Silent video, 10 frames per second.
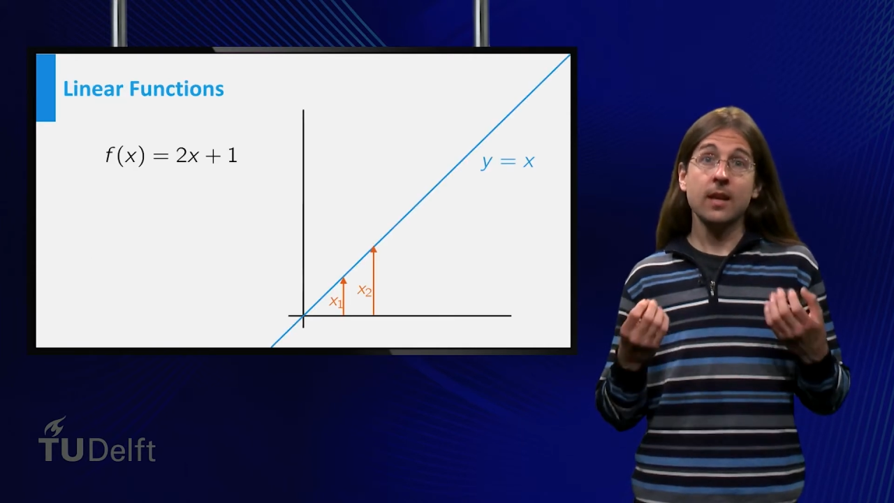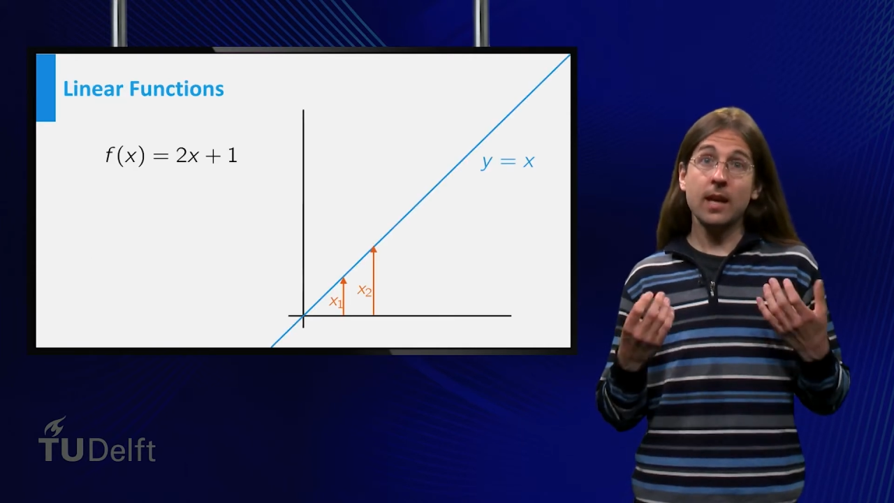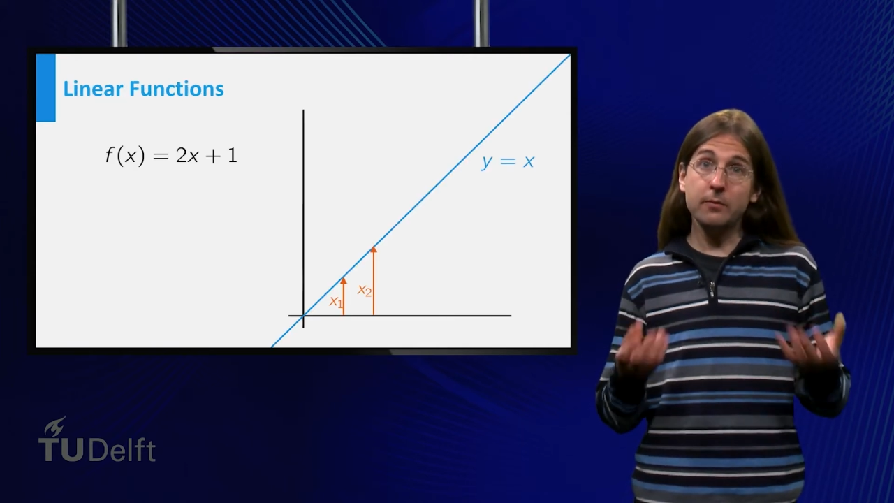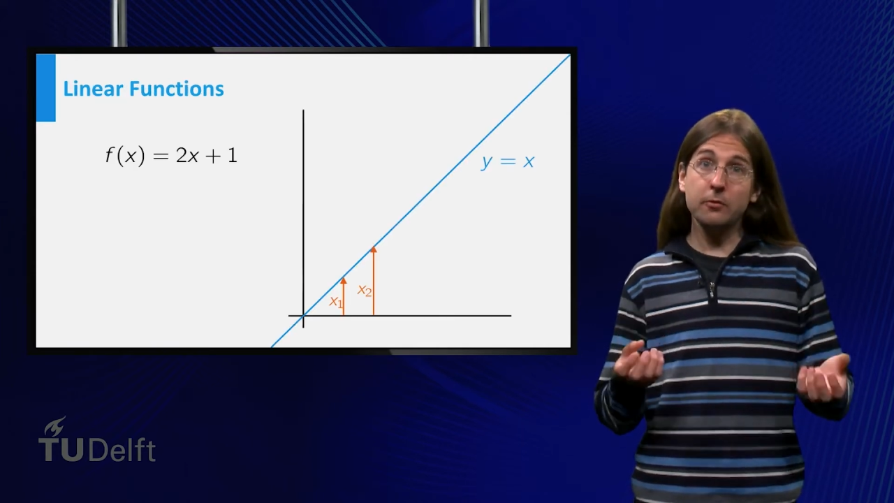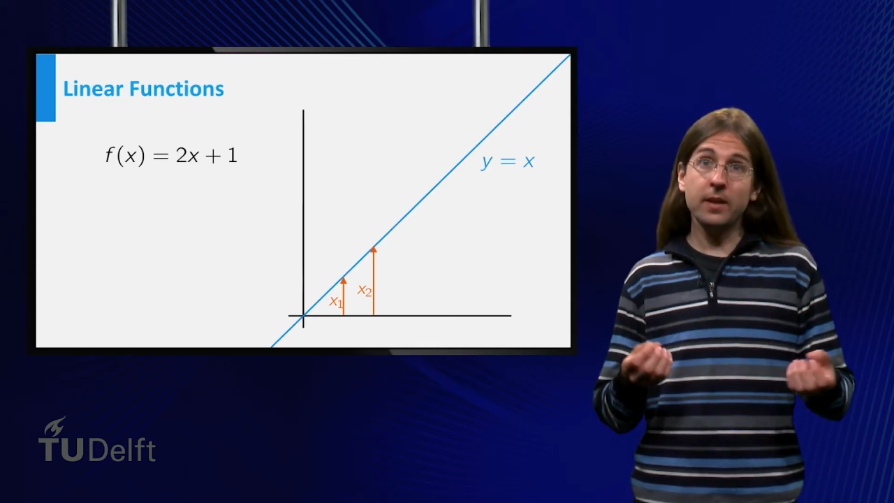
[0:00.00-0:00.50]

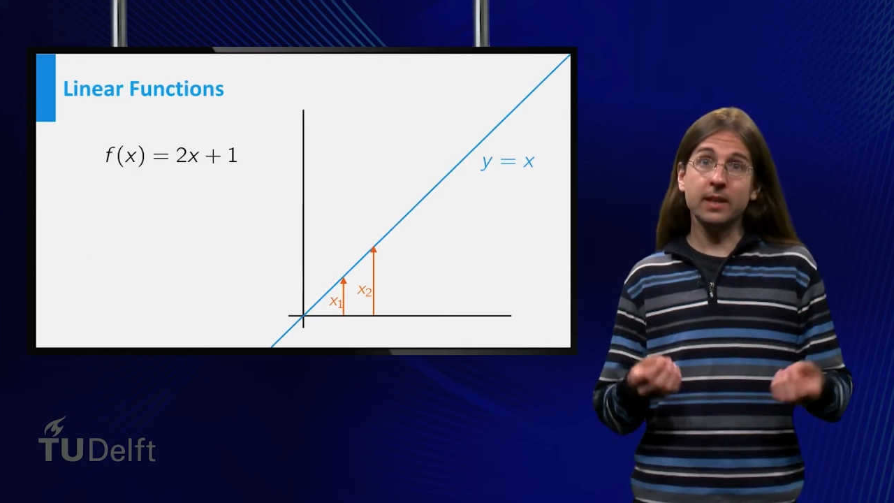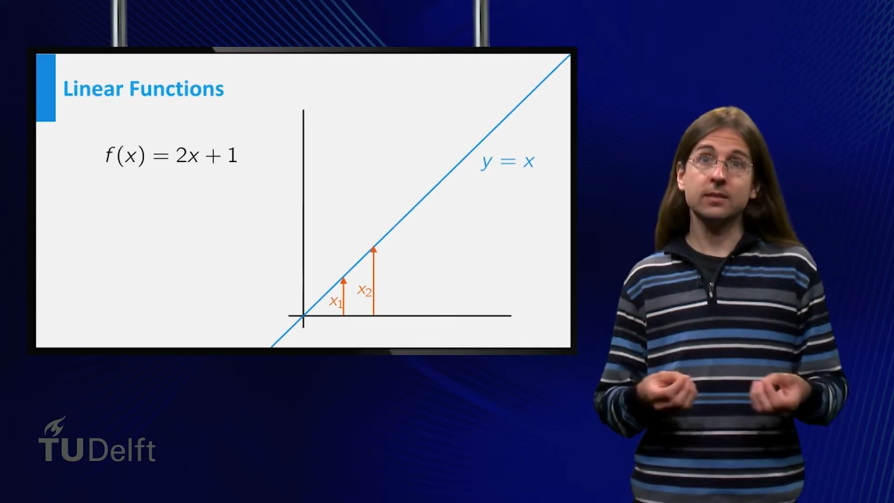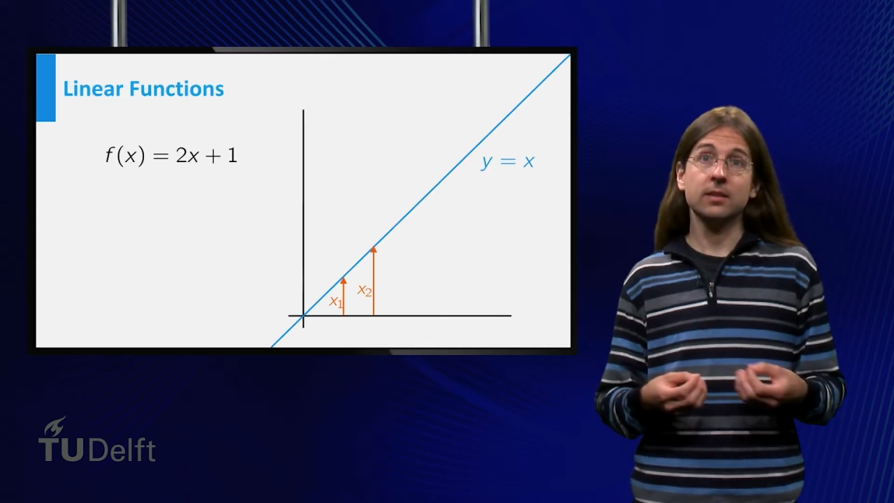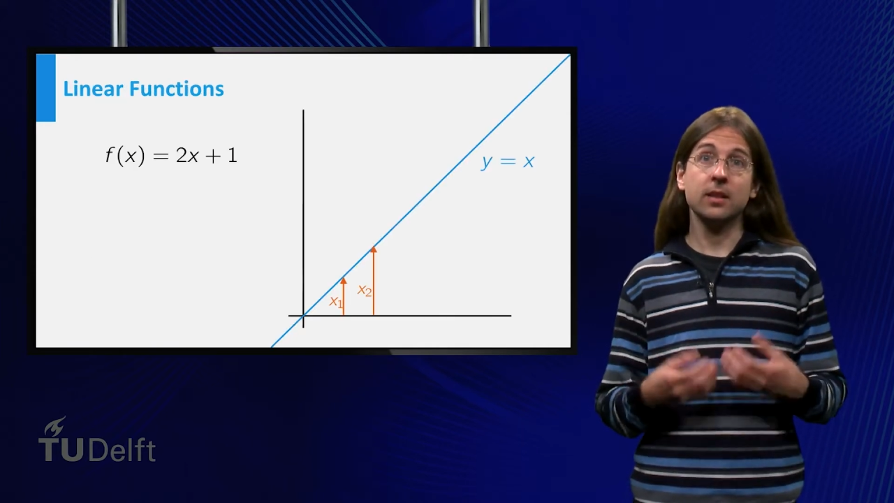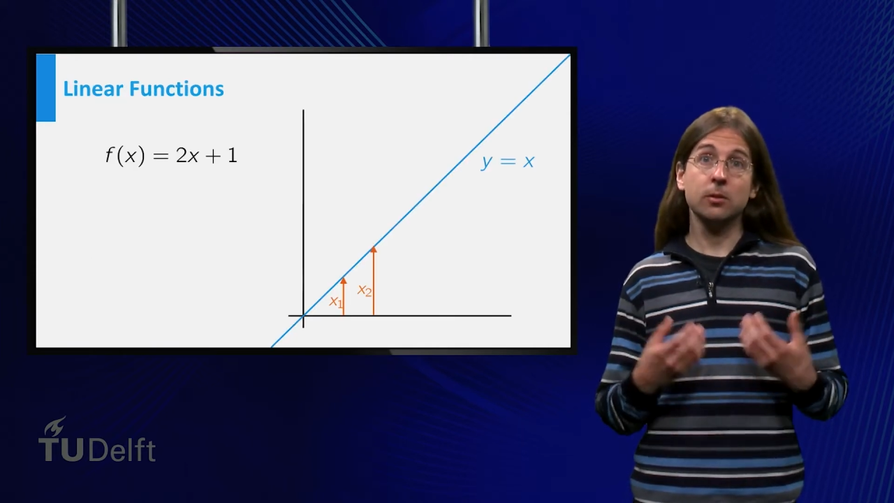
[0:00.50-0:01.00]
f of
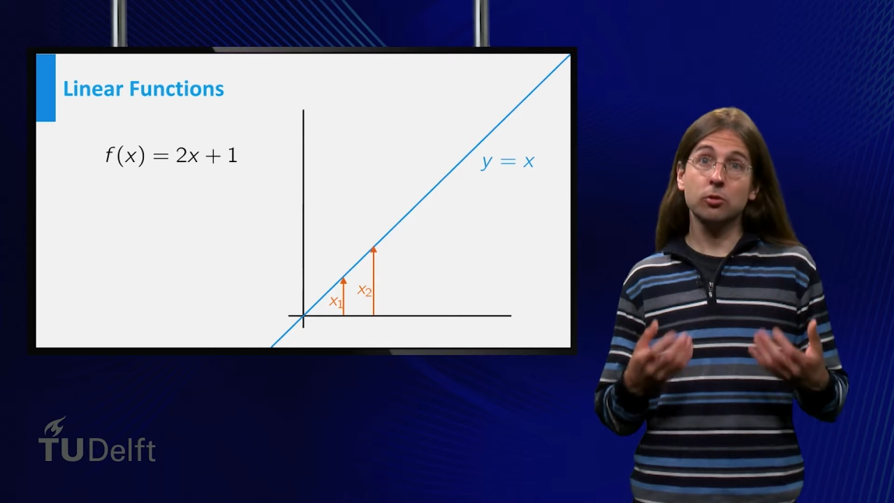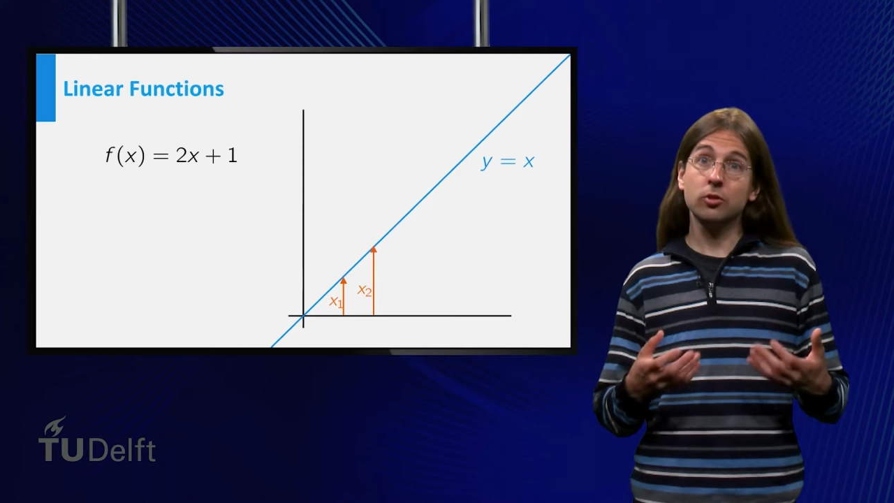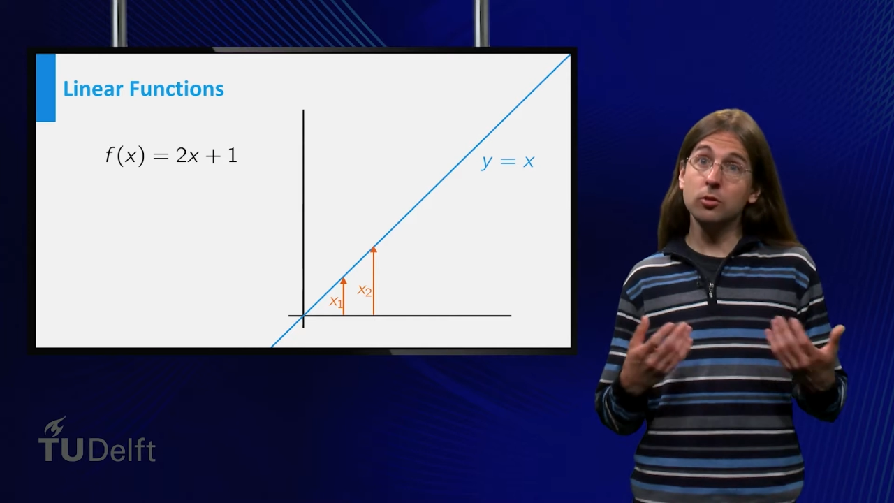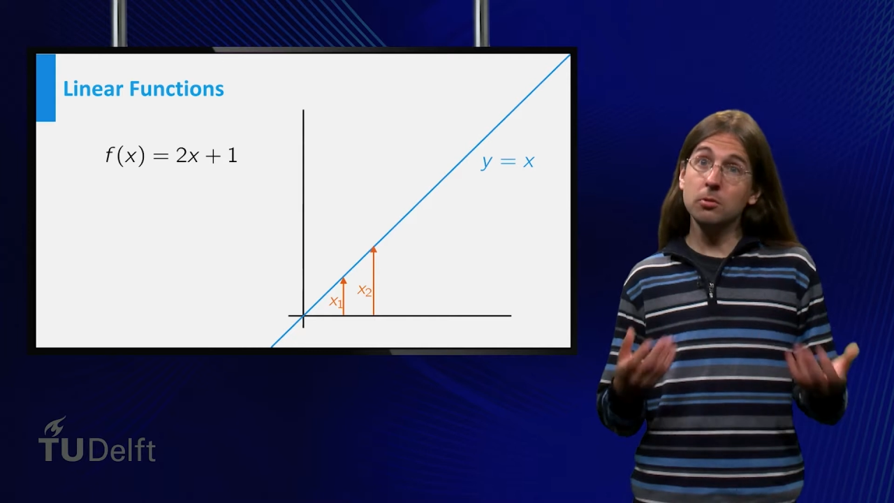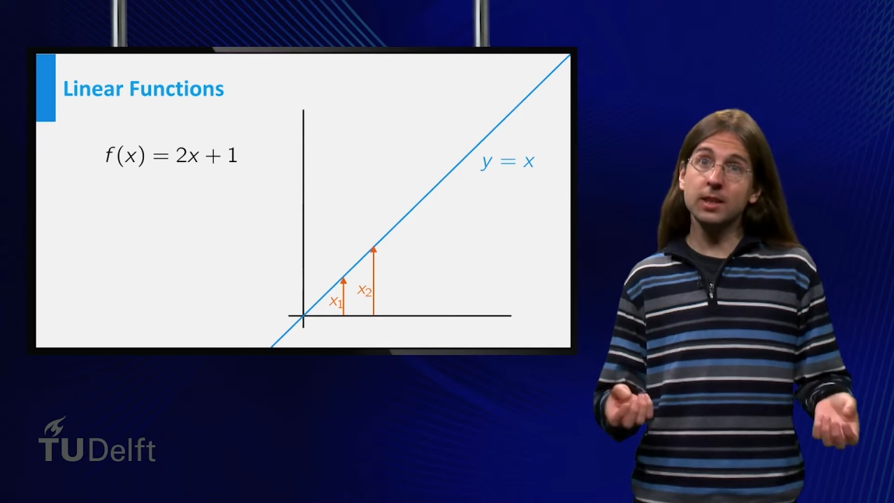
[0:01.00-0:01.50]
x equals
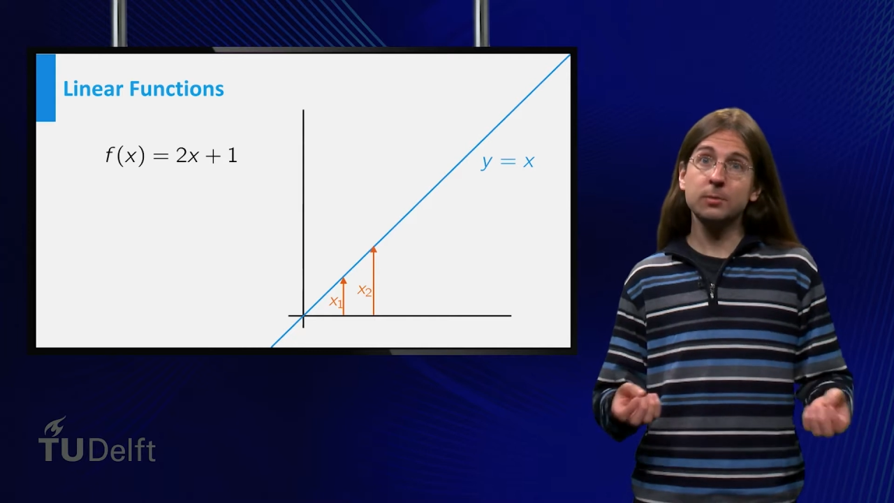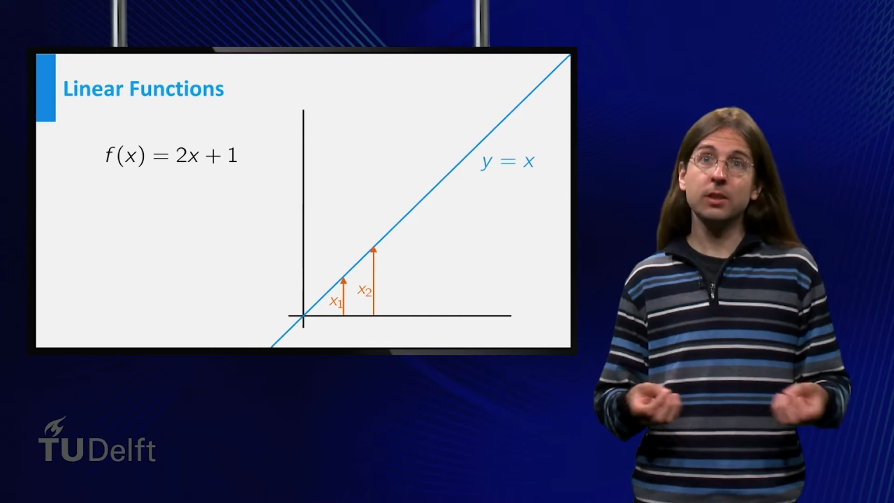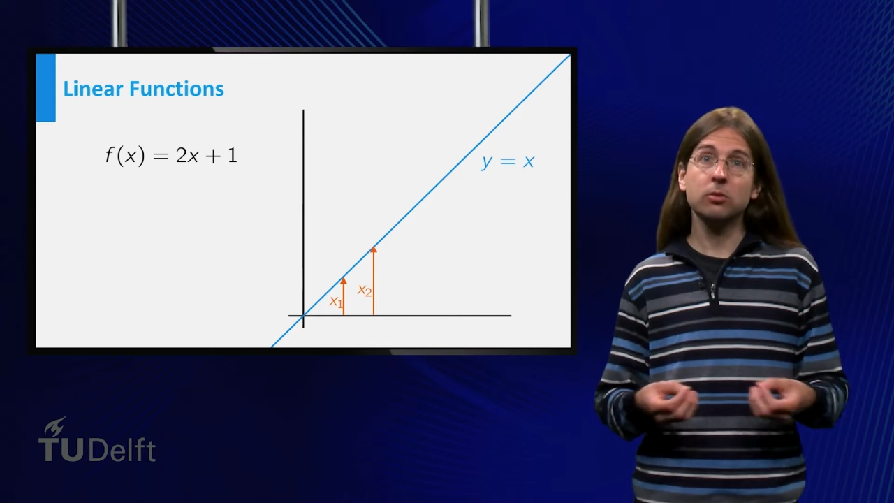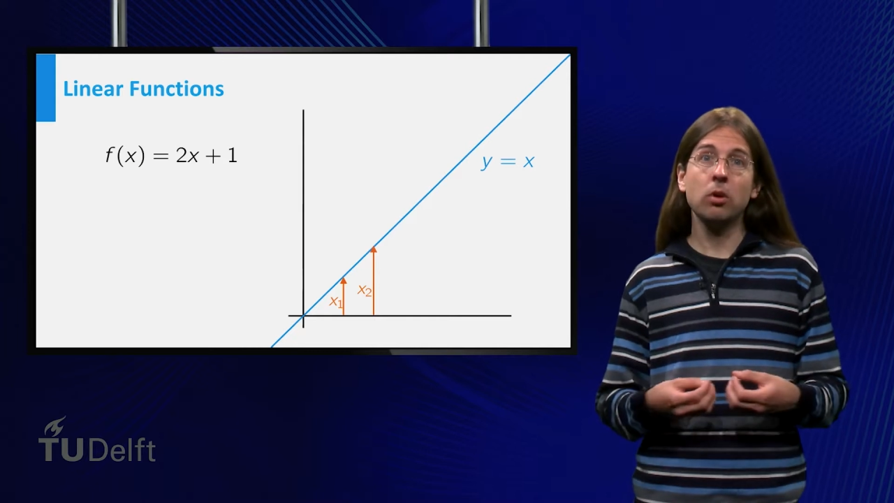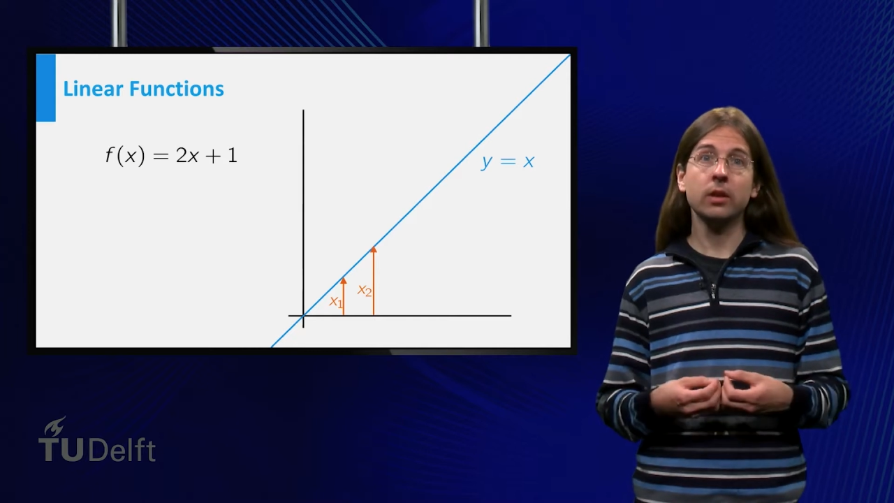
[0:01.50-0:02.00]
two x
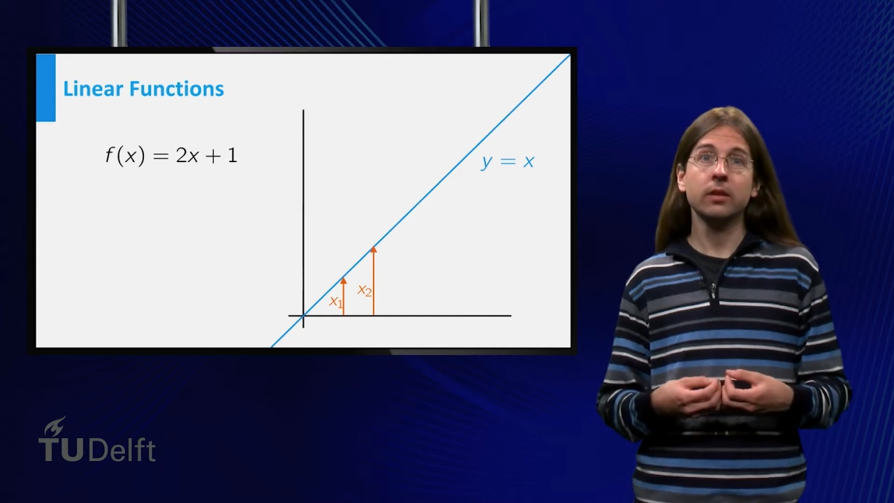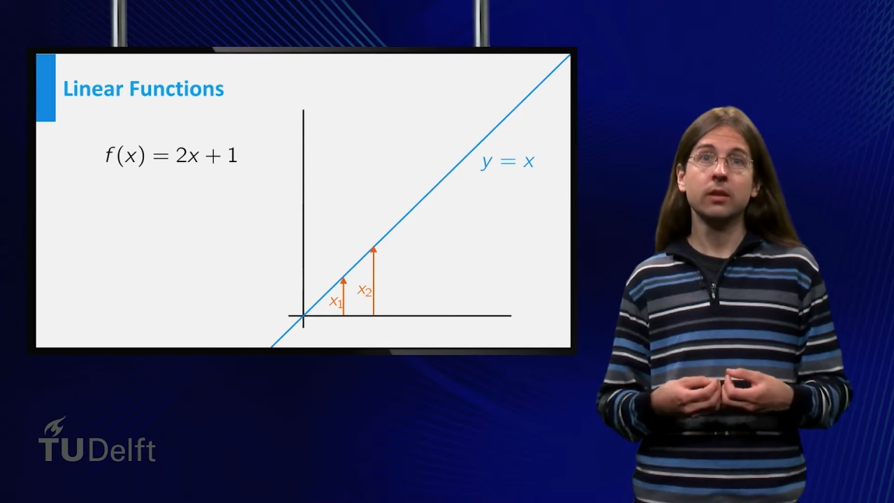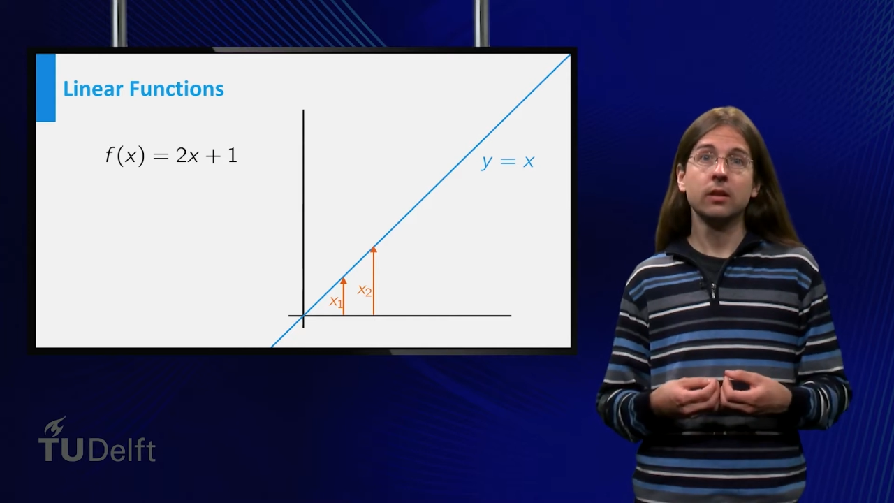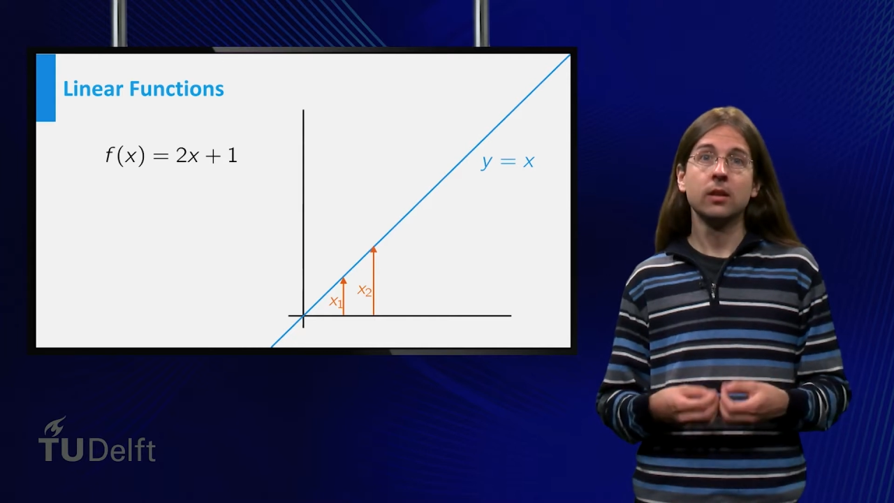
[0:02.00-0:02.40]
plus one,